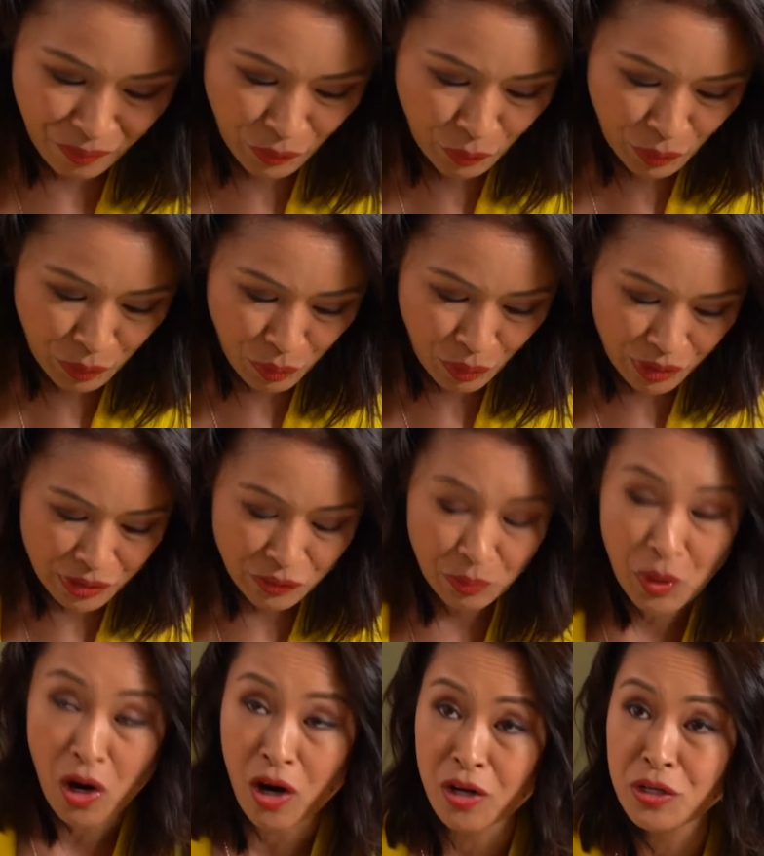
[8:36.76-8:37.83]
rewards from
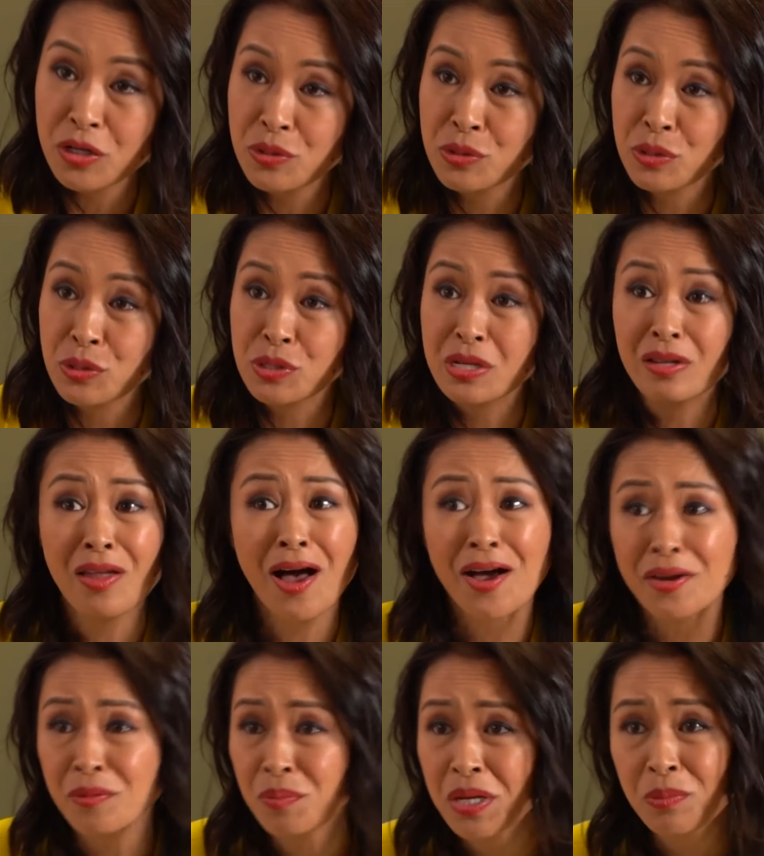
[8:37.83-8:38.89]
card users? A
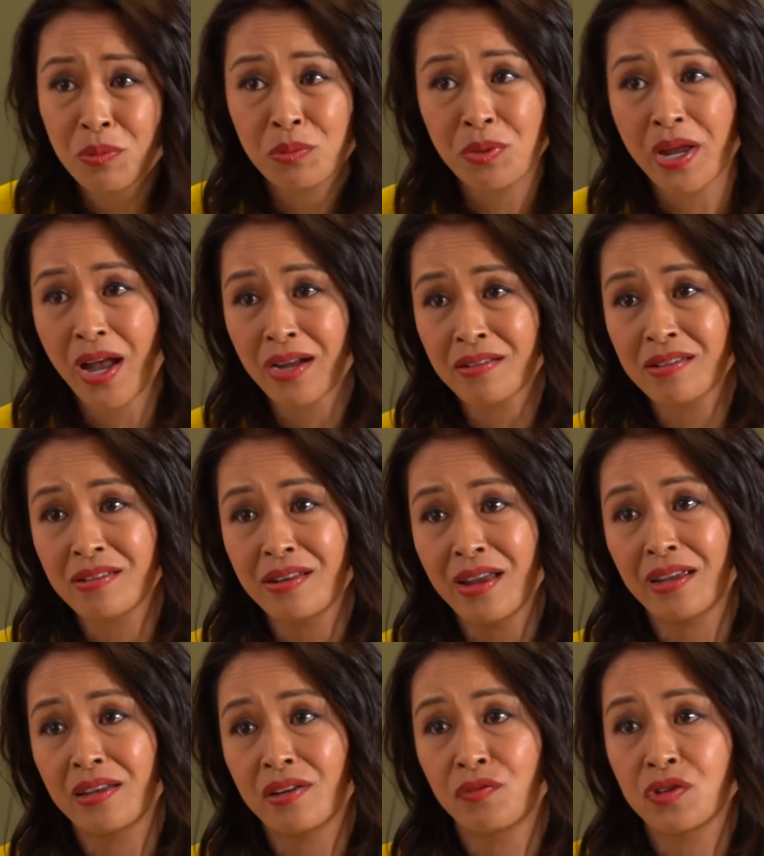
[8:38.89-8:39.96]
lot of people reacted
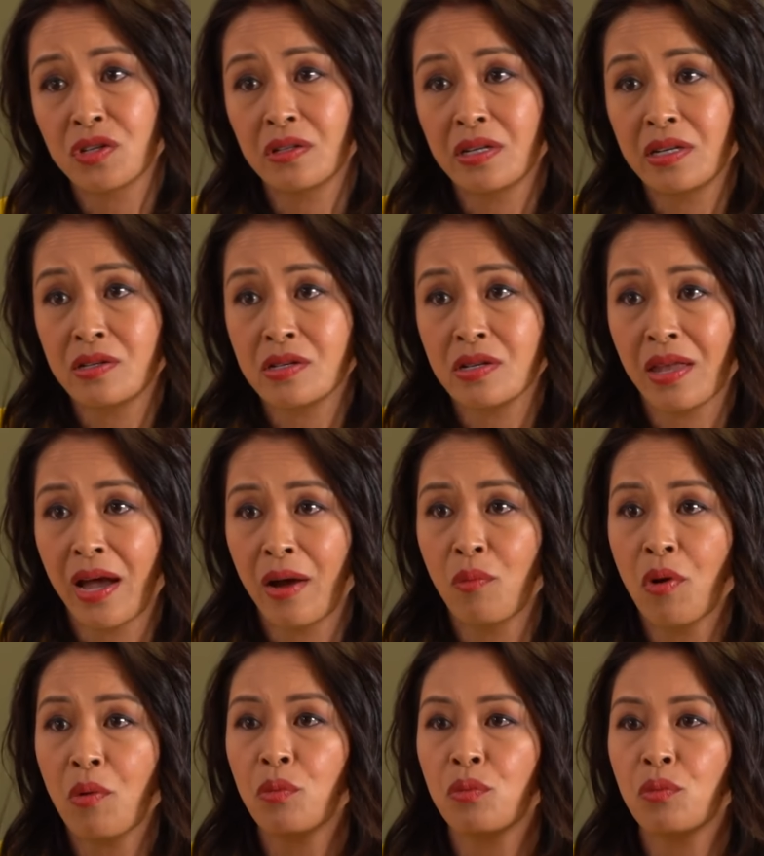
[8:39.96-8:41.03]
negatively to that.
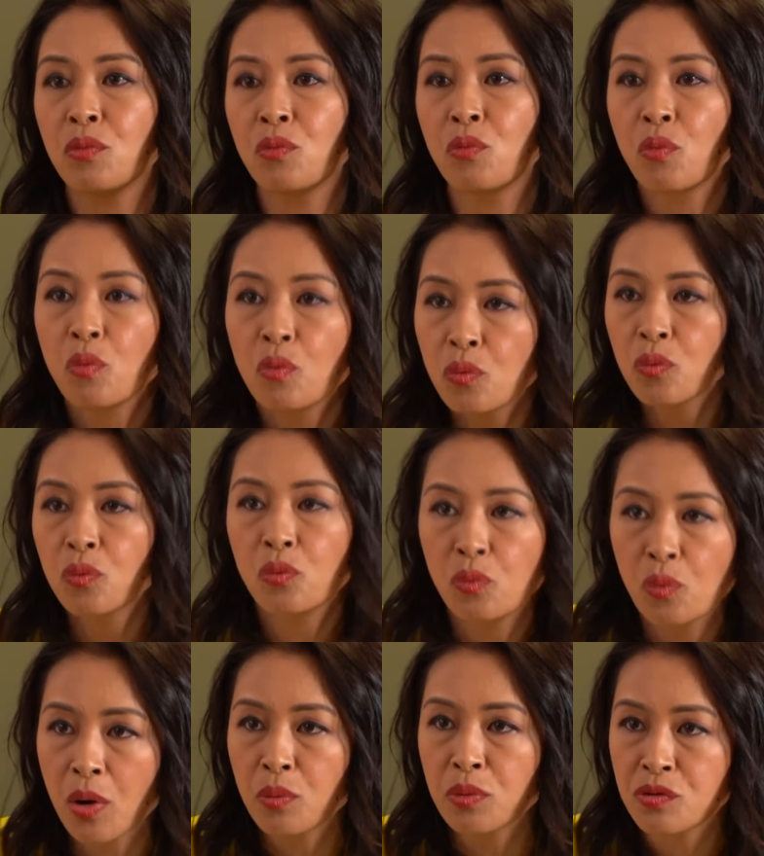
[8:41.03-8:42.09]

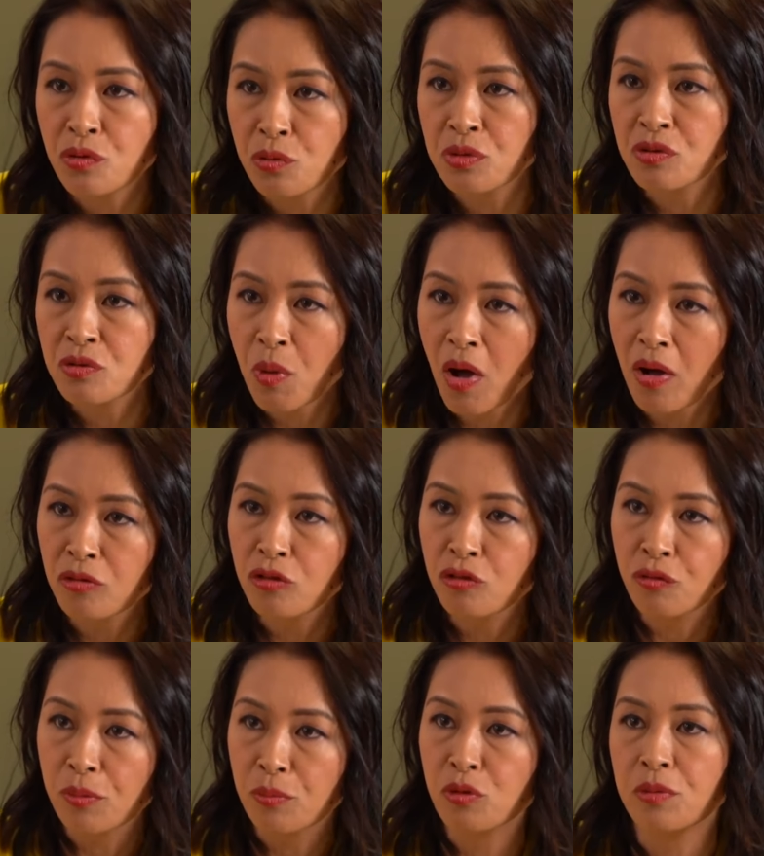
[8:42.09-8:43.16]
What was the response
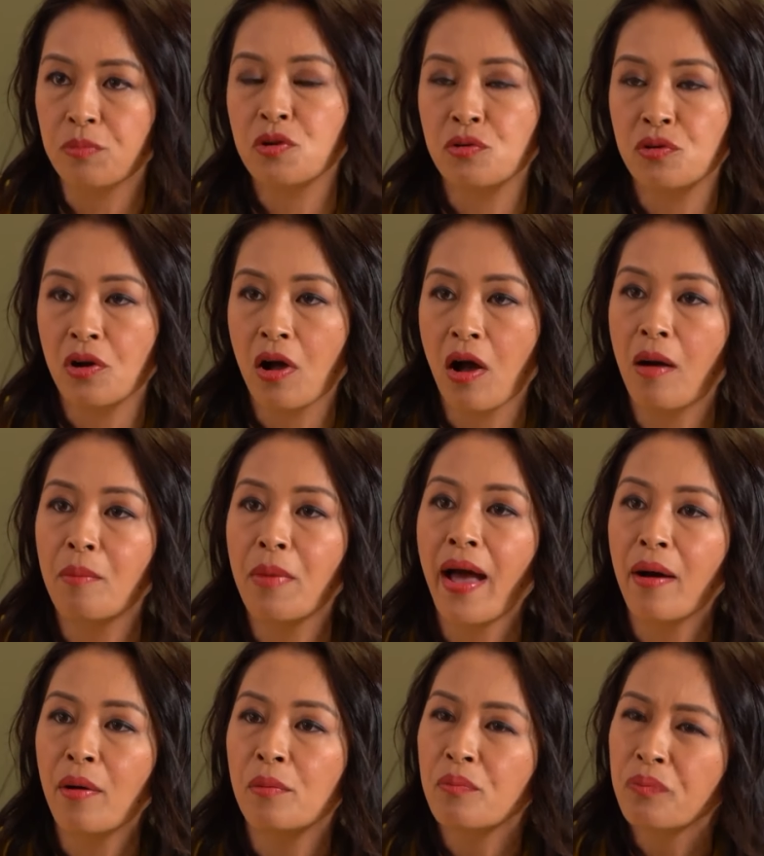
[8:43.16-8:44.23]
from Crypto.com?
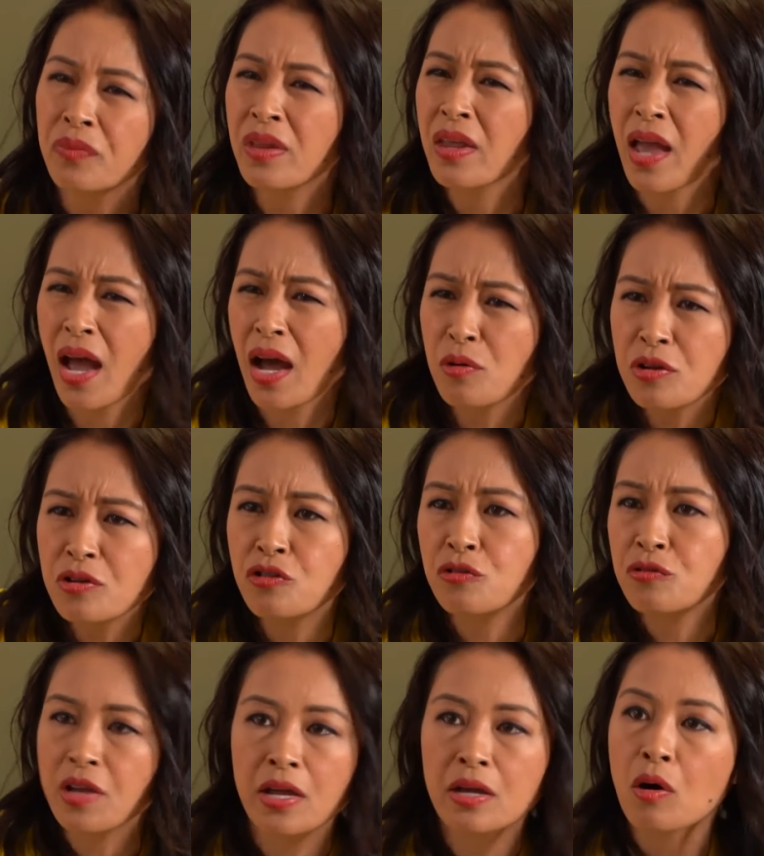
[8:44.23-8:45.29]
How did you
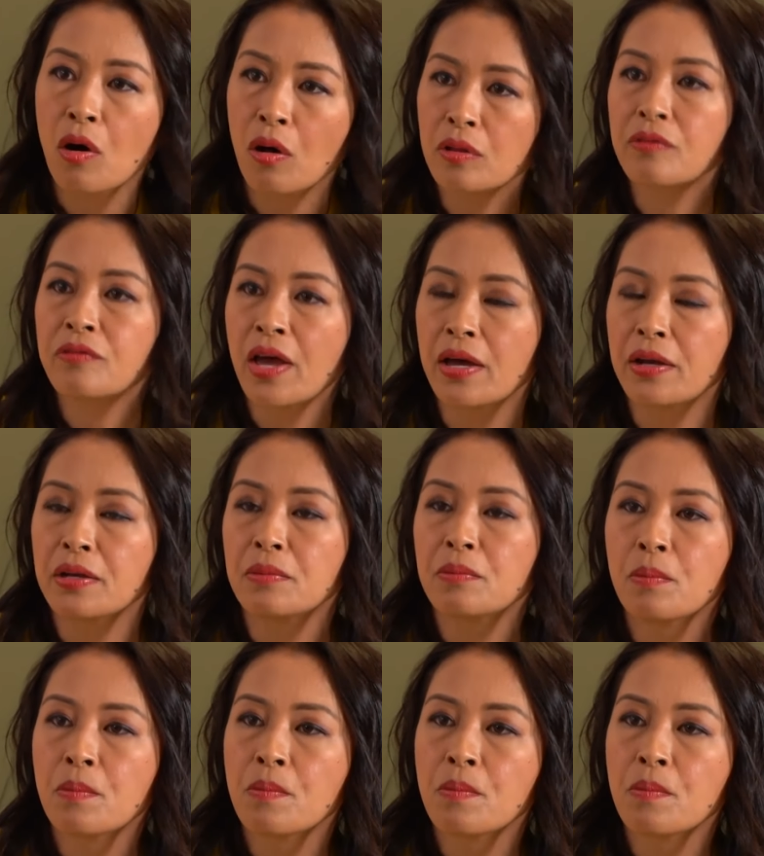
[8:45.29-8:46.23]
take all of that in?